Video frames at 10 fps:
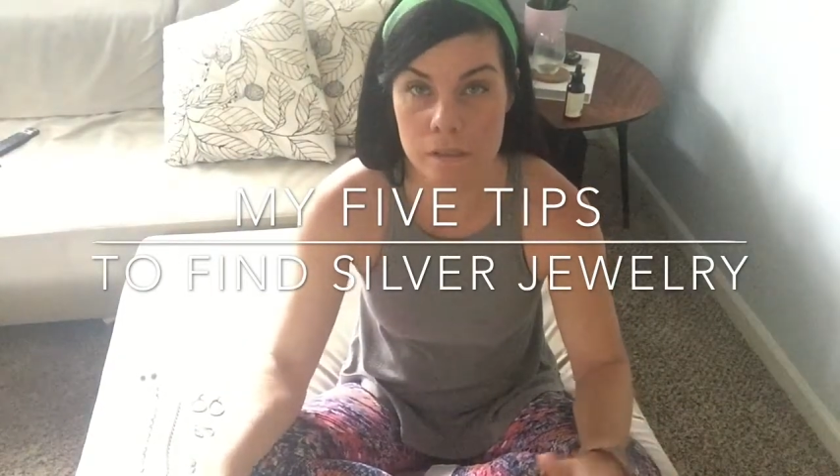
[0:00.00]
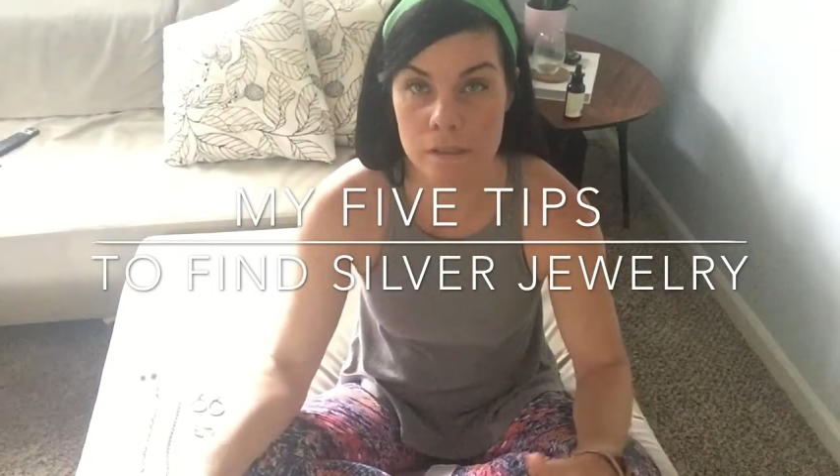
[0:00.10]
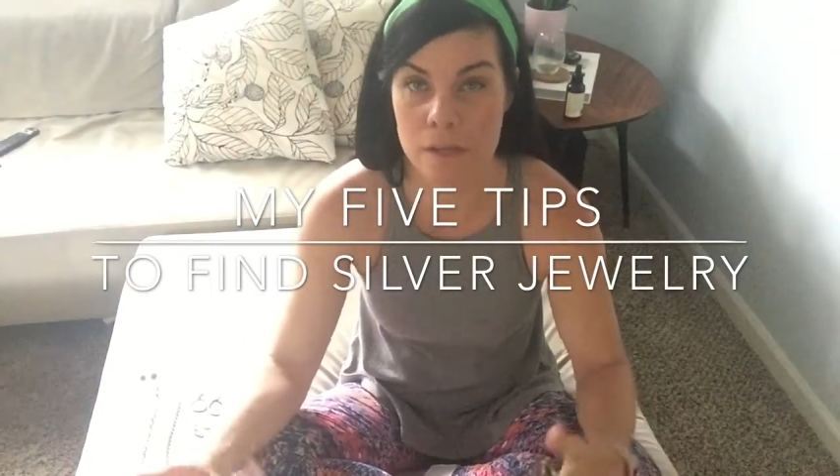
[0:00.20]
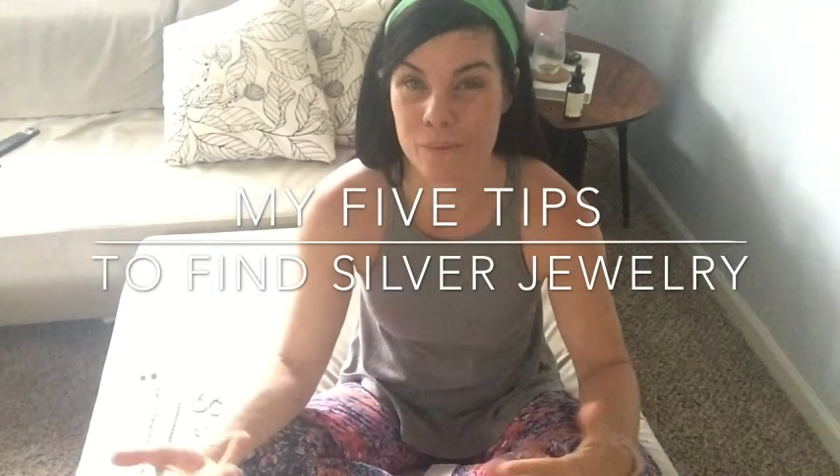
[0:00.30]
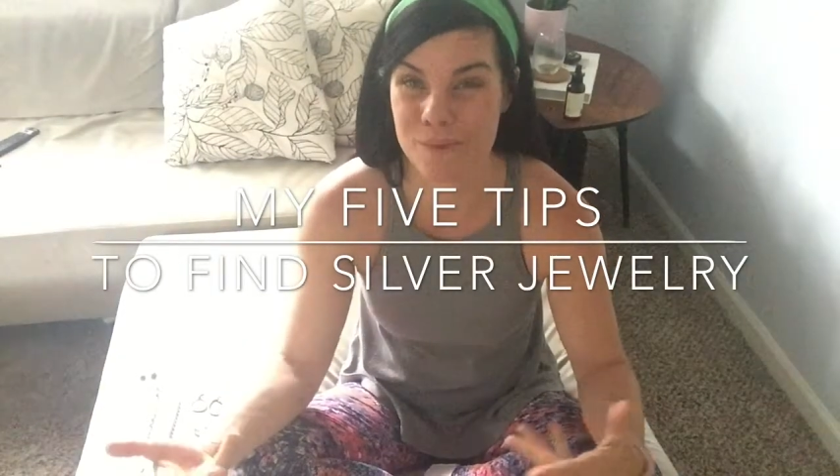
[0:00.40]

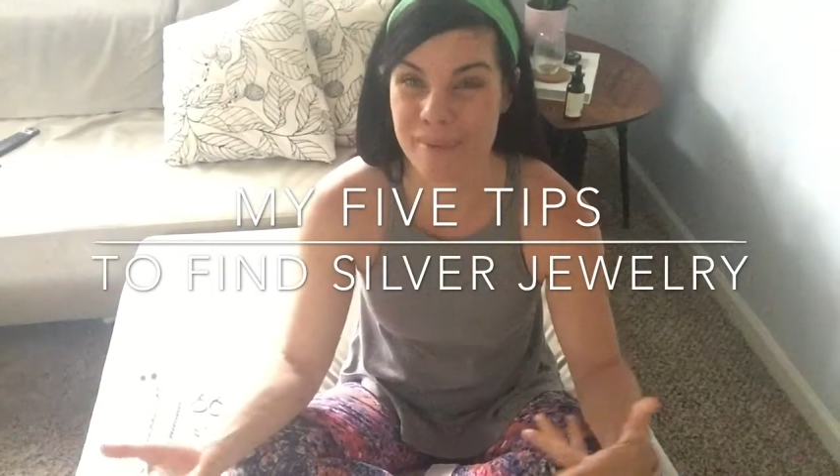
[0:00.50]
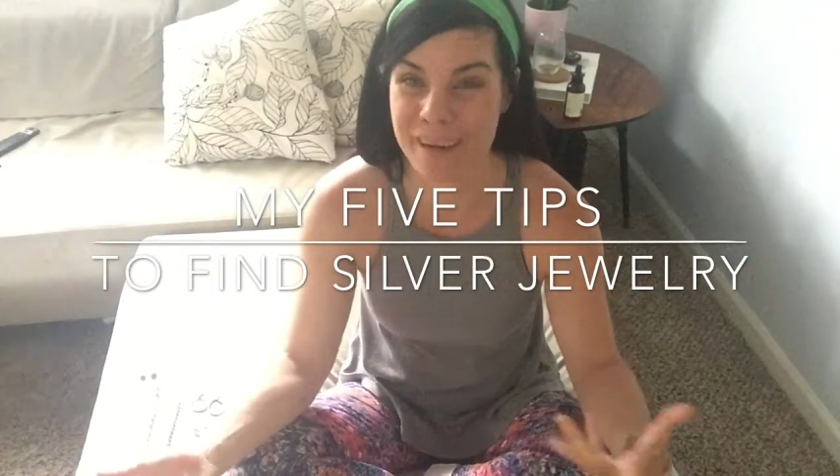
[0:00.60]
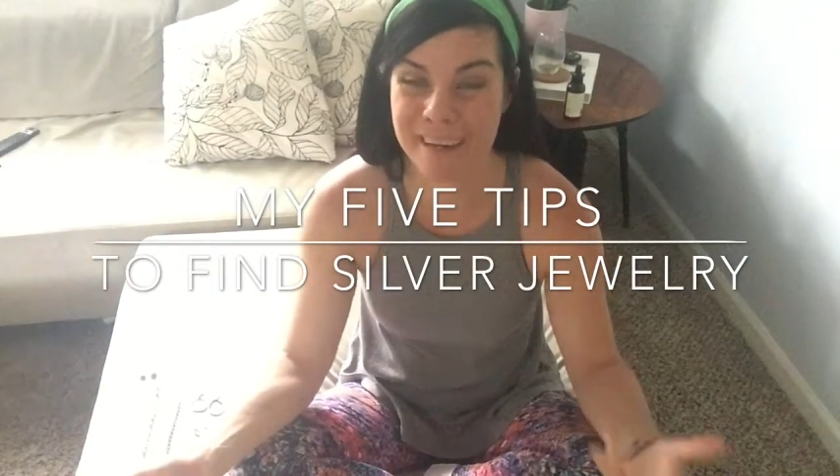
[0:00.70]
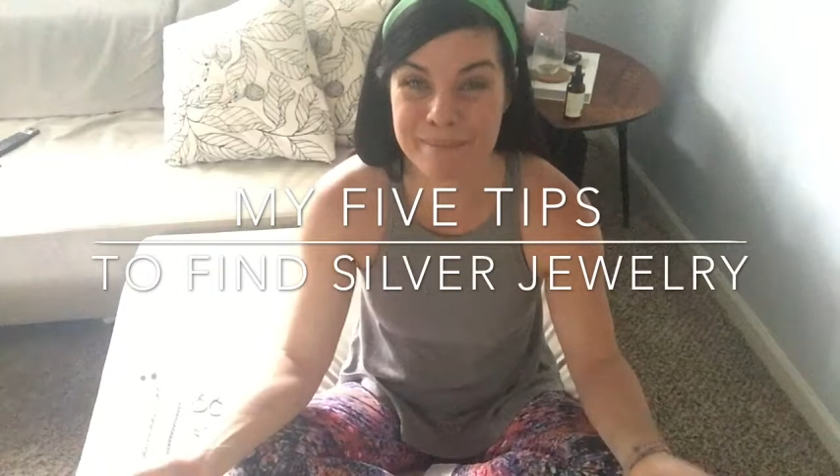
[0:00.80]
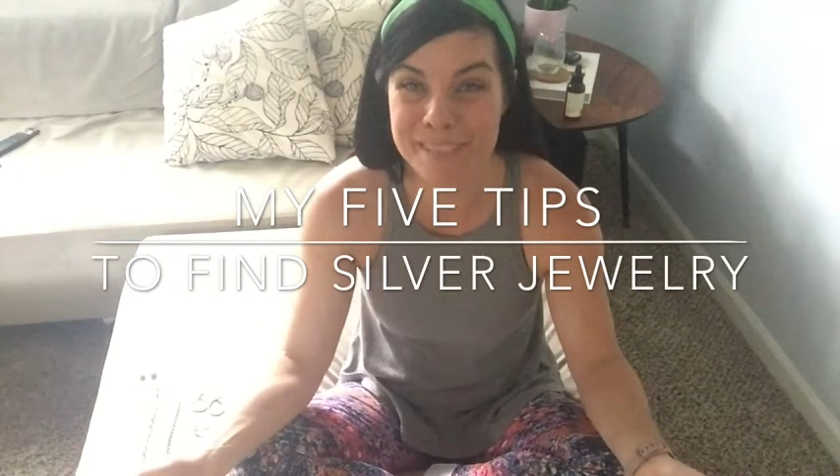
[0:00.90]
because I was
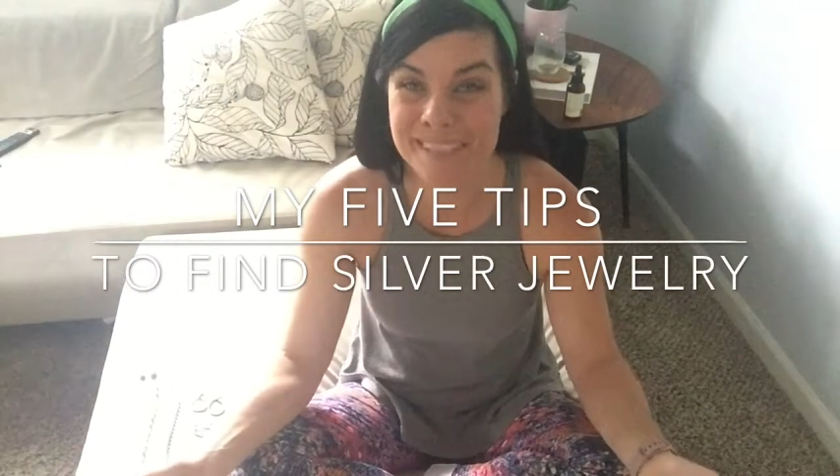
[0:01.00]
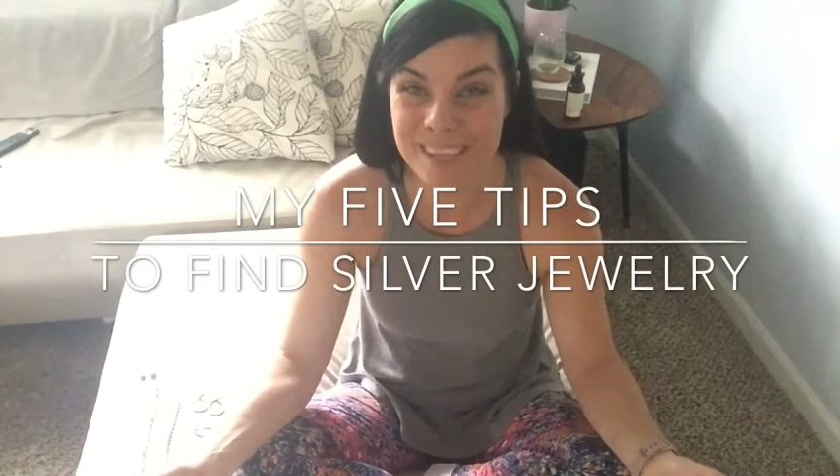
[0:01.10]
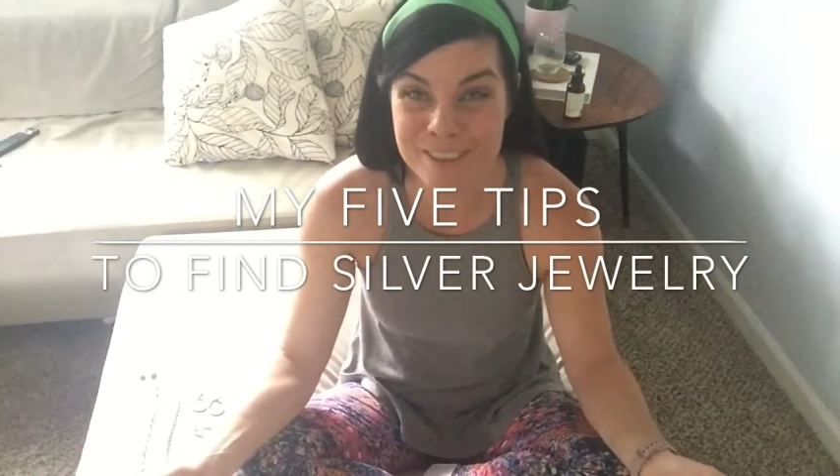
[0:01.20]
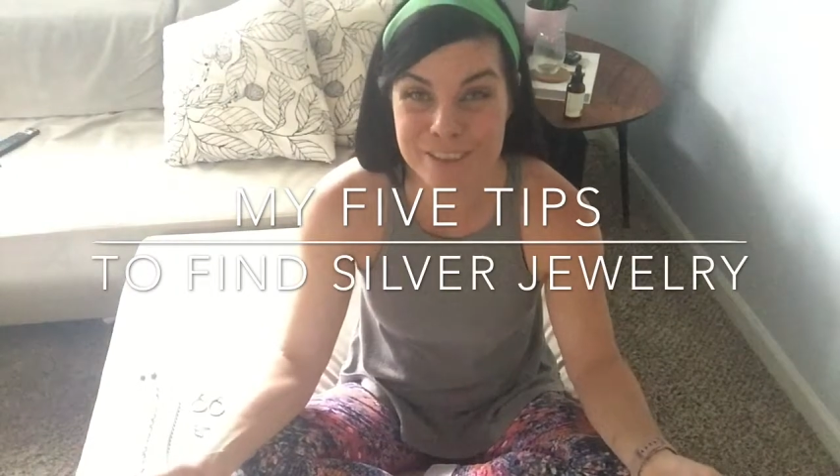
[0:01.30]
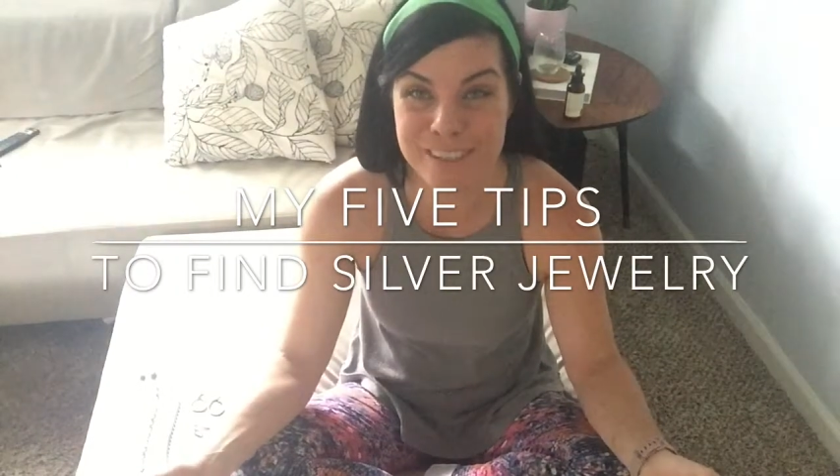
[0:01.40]
buying
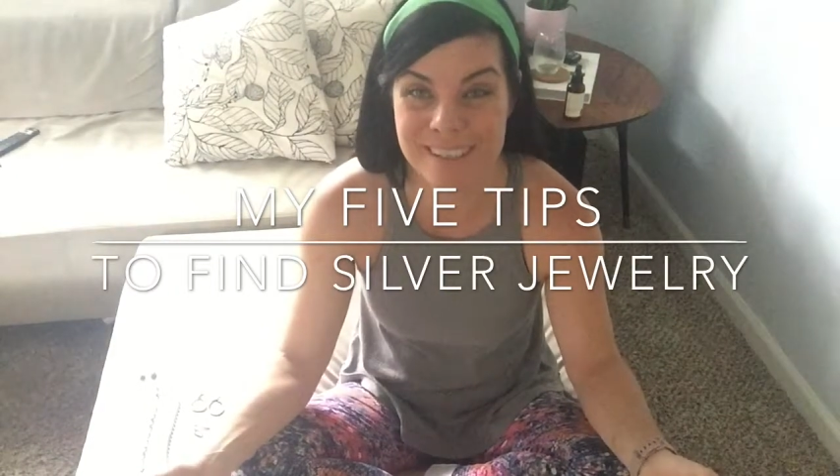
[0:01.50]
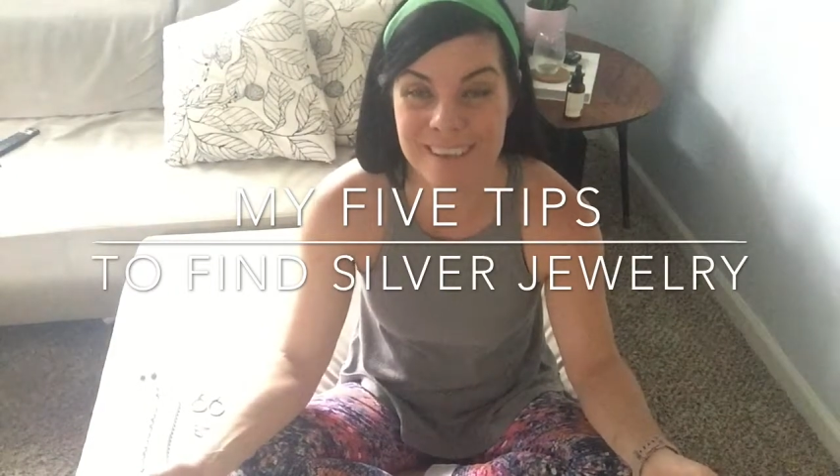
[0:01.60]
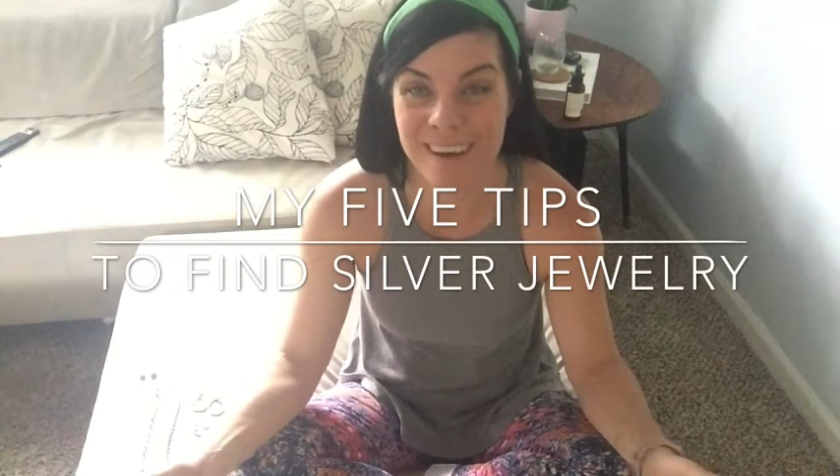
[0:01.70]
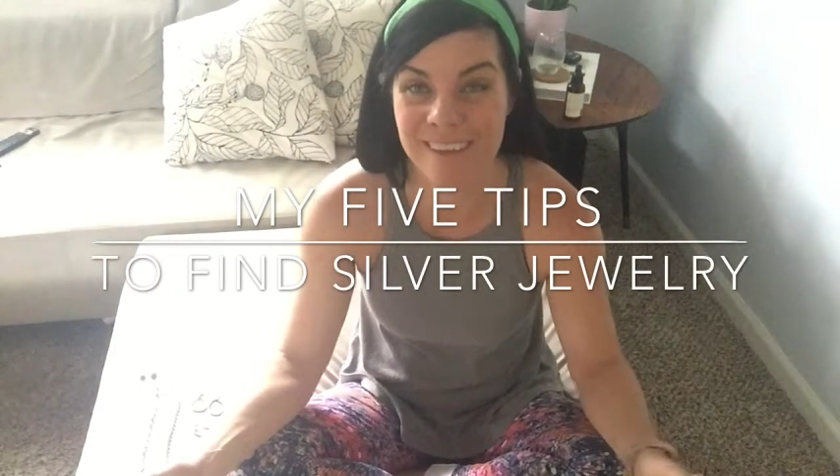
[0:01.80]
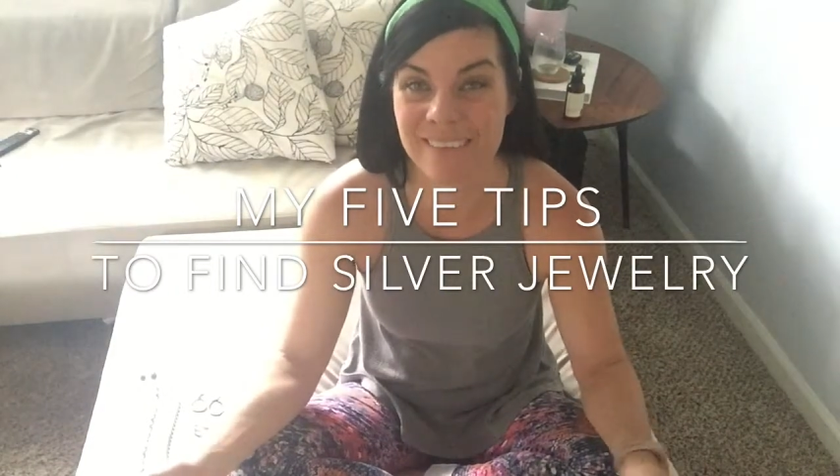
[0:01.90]
mid-century
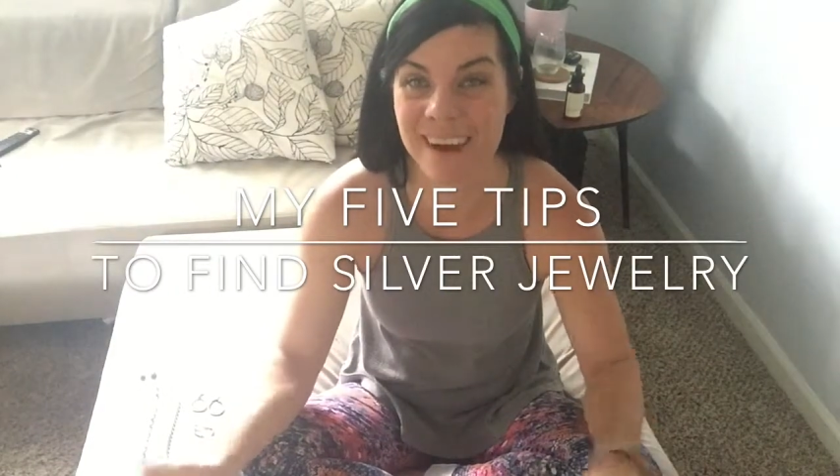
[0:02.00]
stuff.